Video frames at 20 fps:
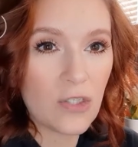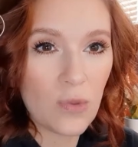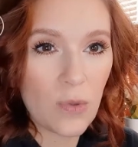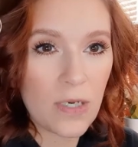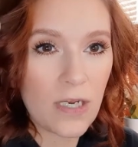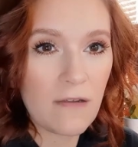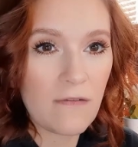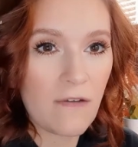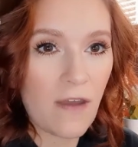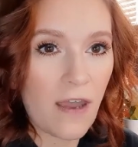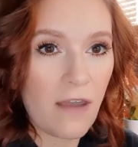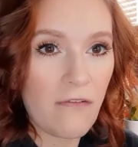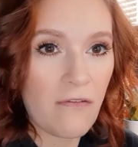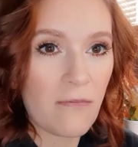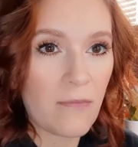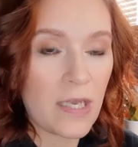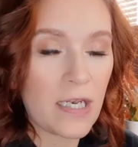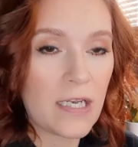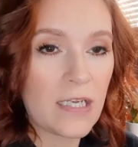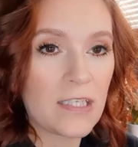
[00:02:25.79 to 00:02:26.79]
25
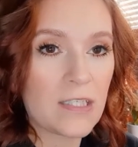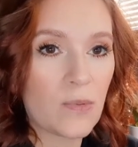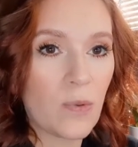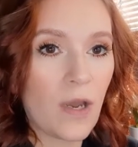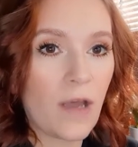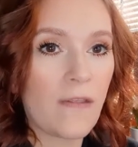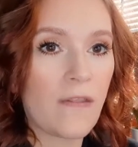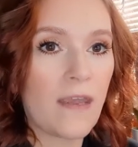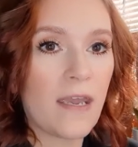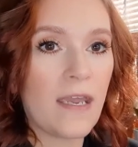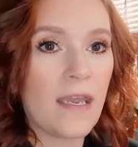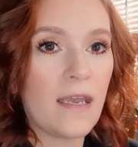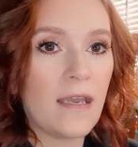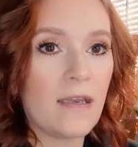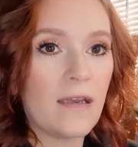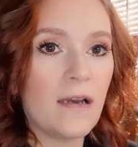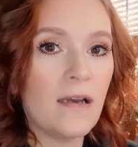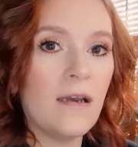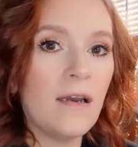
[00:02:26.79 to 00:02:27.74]
minutes while they